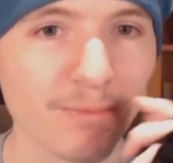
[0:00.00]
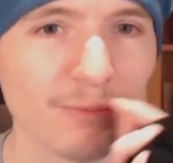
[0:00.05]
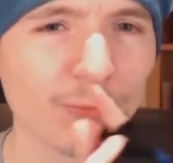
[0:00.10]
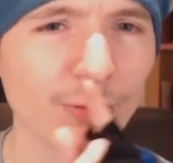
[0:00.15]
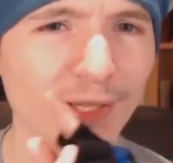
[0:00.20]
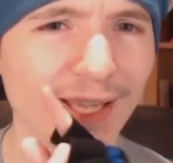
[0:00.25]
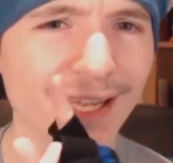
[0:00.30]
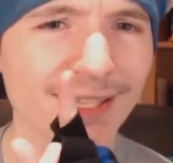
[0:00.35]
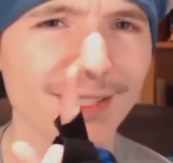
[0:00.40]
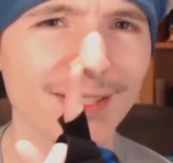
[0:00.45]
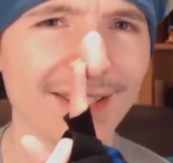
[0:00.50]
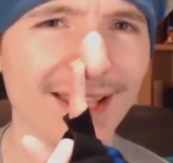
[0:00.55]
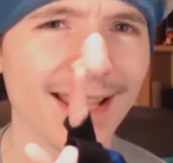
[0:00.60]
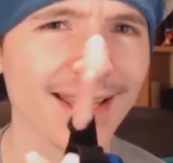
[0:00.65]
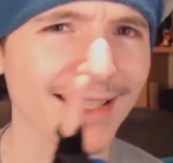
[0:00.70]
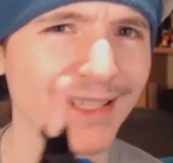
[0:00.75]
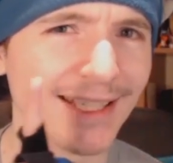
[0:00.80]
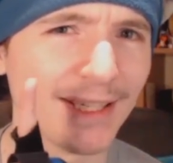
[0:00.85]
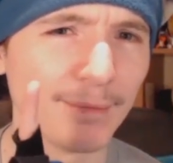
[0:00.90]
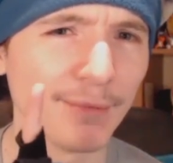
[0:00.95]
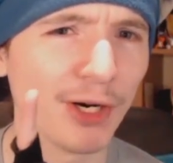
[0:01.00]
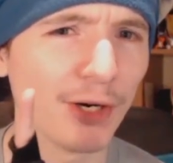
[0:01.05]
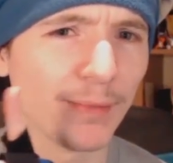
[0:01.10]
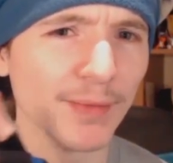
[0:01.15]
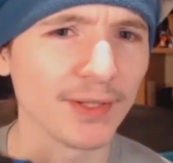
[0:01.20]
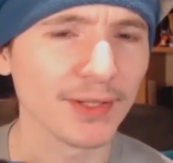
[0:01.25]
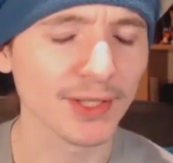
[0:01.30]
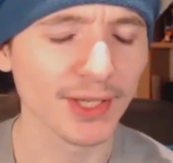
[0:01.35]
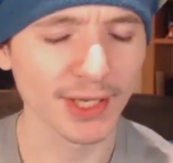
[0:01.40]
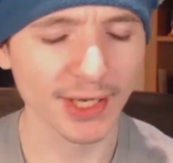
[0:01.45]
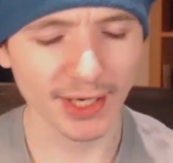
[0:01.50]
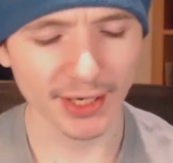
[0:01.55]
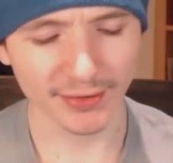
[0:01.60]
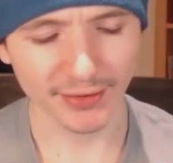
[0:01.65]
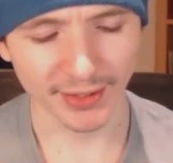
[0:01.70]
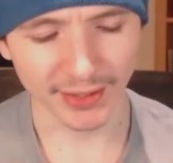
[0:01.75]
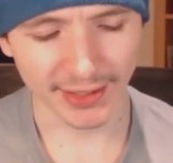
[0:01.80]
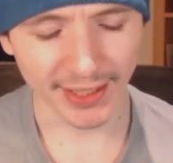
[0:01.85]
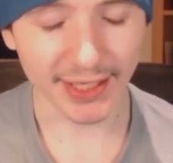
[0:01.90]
we'll get to that in a moment. The